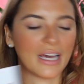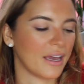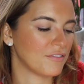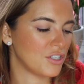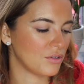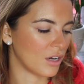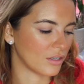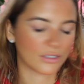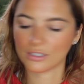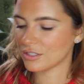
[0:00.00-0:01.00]
I have two
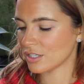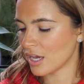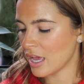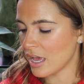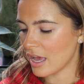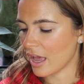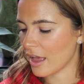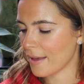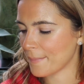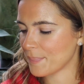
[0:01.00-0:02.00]
colors.
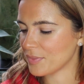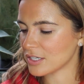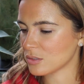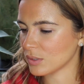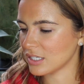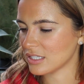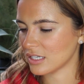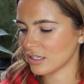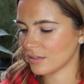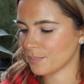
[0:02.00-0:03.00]
This one is
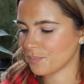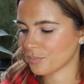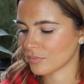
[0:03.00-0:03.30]
in,